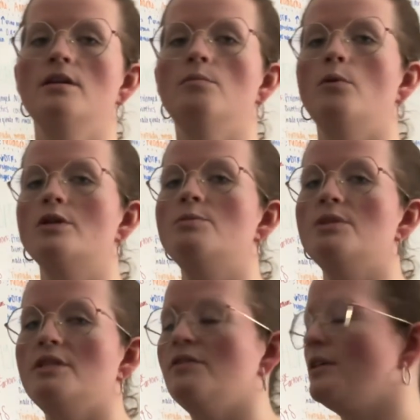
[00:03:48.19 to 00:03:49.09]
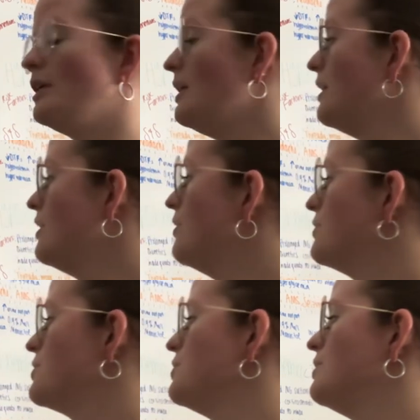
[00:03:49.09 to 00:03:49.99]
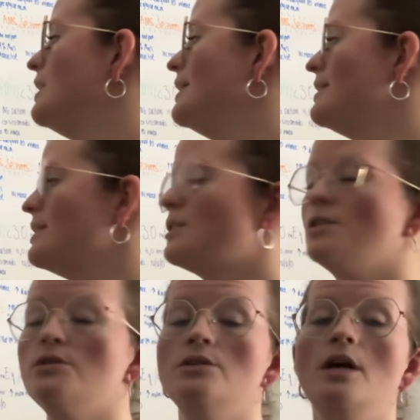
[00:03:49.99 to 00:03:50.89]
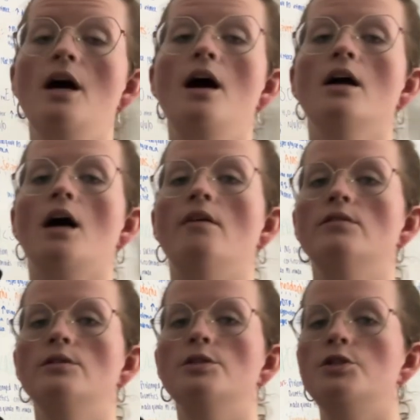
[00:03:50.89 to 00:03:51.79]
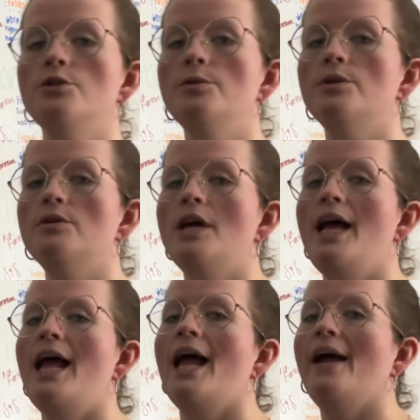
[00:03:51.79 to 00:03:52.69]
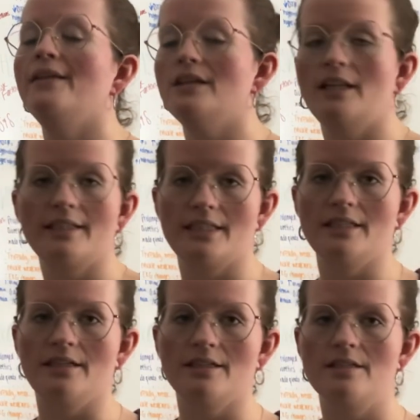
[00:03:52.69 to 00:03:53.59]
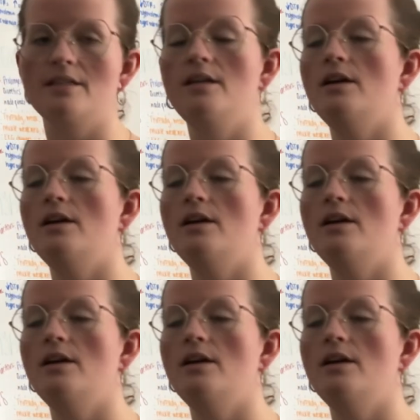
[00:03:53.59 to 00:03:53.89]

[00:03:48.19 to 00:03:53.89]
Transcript: More specifically, it goes to the distal convoluted tubule and the collecting ducts.